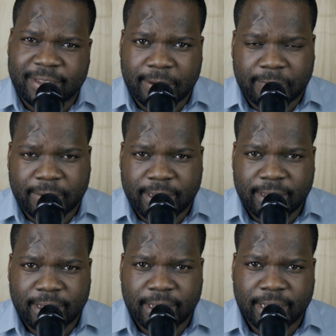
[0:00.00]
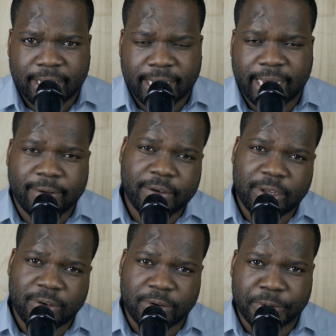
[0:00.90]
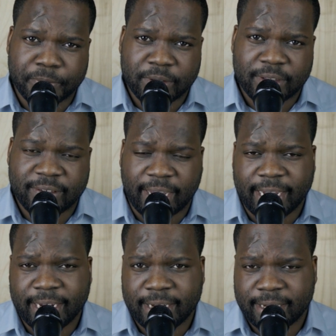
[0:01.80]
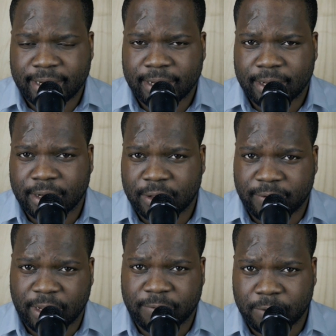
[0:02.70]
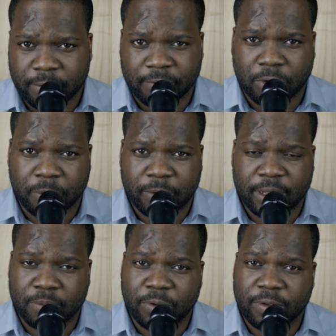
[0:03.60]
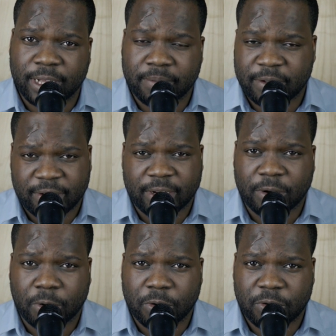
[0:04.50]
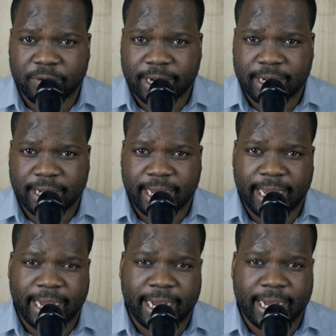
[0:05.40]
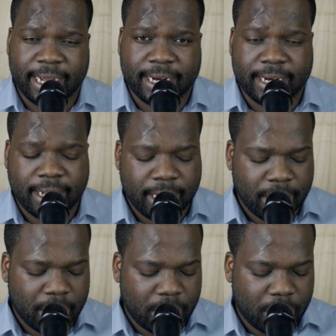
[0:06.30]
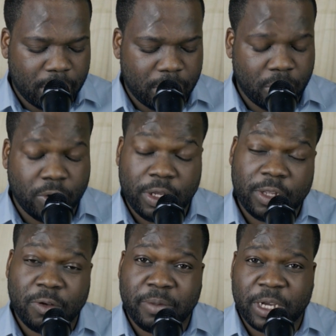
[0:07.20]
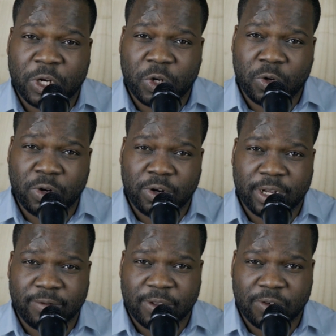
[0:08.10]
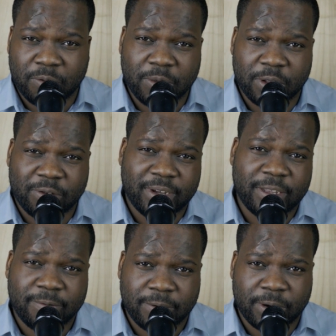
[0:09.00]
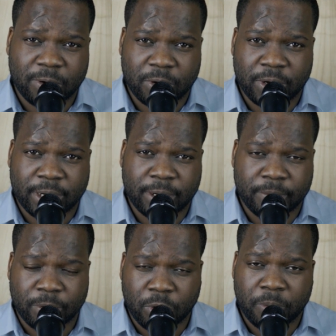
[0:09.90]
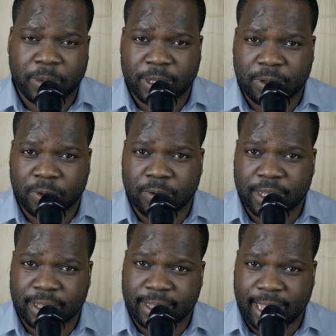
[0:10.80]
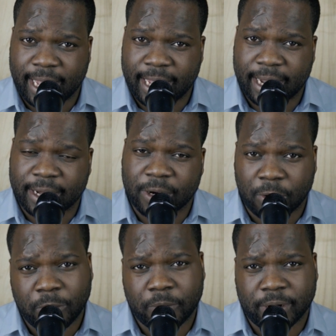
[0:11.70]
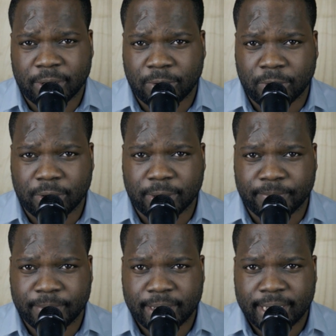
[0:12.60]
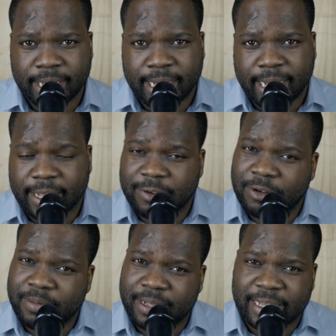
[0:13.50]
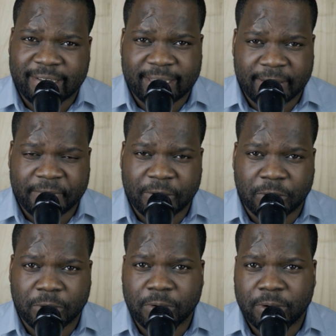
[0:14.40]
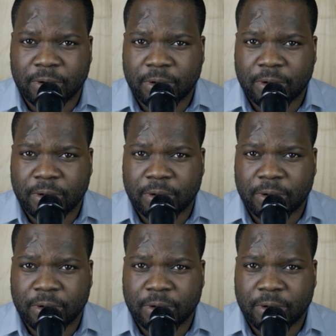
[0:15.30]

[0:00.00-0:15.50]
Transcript: different, and when you sign a transfer of a copyright, most of the time it's in a contract, and you need to make sure that when someone transfers the, um, the copyright to you, that they are the copyright holder. And sometimes that's difficult,